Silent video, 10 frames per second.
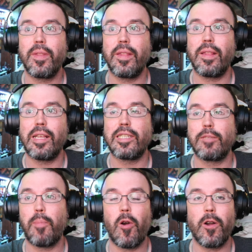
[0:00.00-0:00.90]
this is
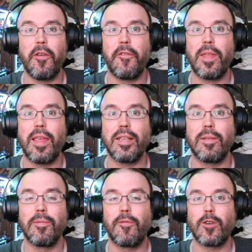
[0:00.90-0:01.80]
part of the
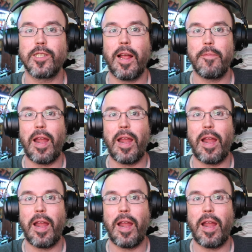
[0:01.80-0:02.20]
first time that